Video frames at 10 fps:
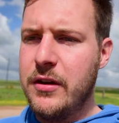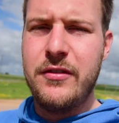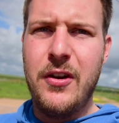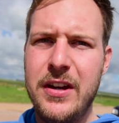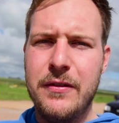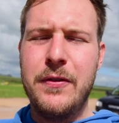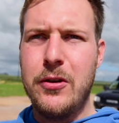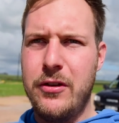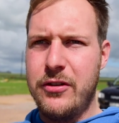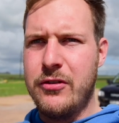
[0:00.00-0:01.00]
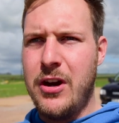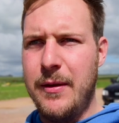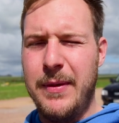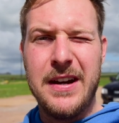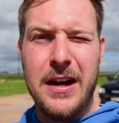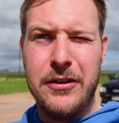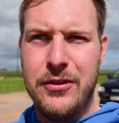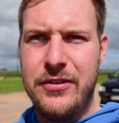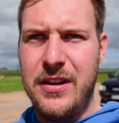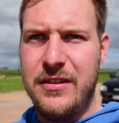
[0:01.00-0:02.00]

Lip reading: It's very difficult to describe. Like Anton says,